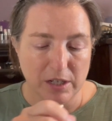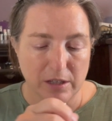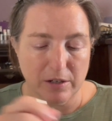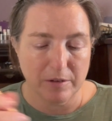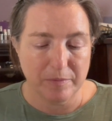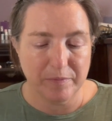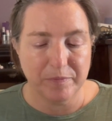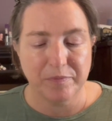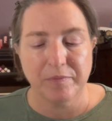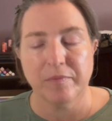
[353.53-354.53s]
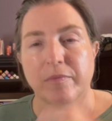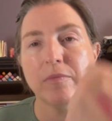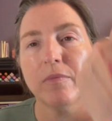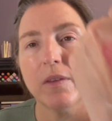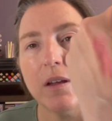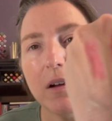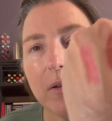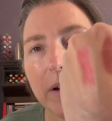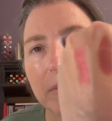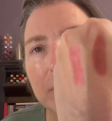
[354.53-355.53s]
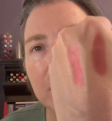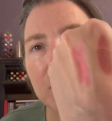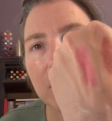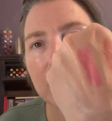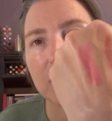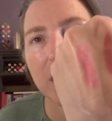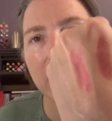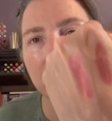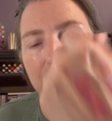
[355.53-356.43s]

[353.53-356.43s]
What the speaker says: color. Okay, so there's that.